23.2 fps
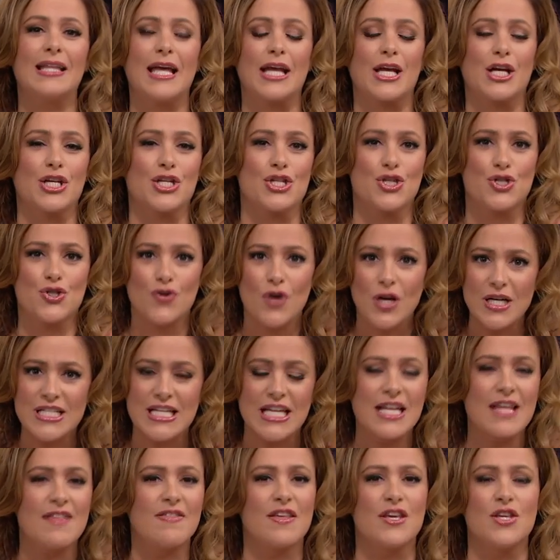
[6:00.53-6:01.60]
like construct
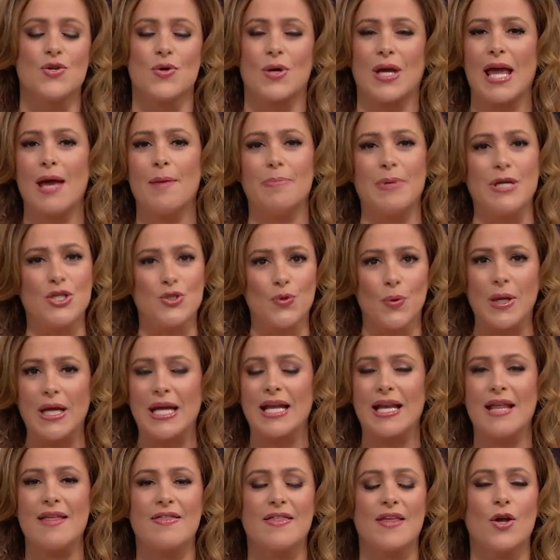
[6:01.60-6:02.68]
anything, you can't be doing
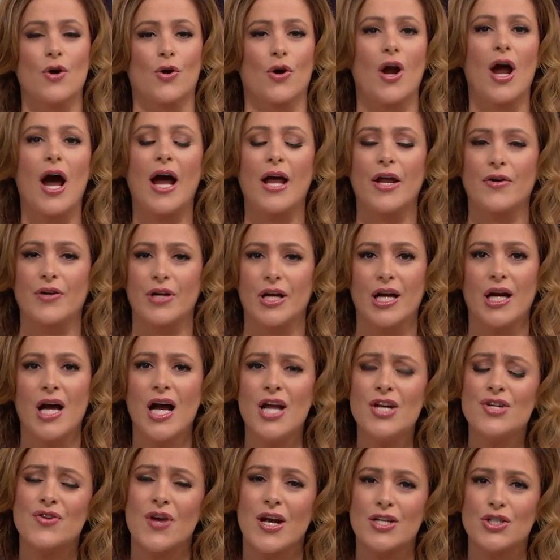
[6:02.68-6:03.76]
anything or hiring a
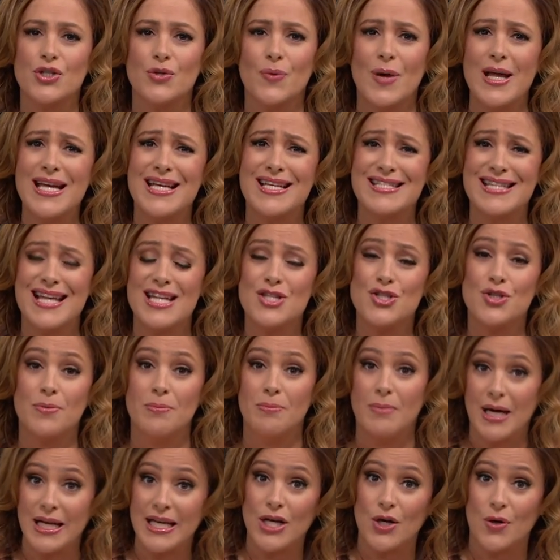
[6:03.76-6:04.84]
contractor, right? Because that's your
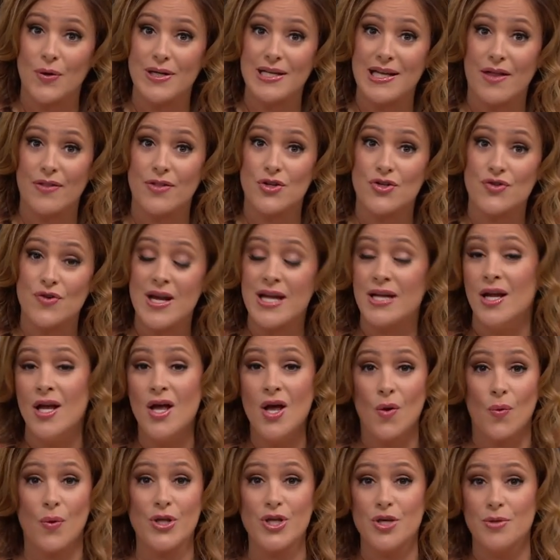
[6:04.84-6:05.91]
money going down the drain.
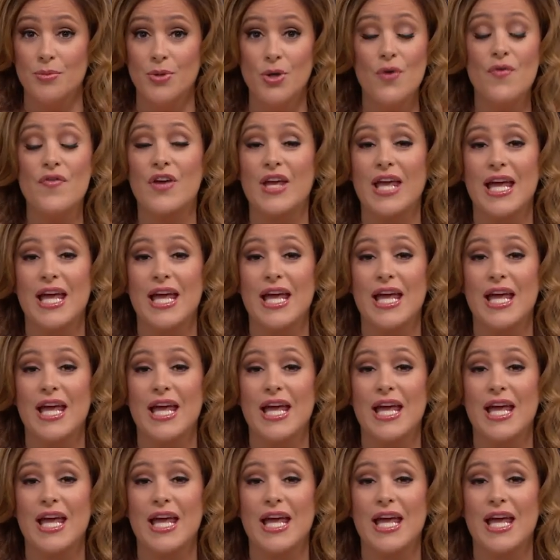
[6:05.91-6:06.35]
When you move, you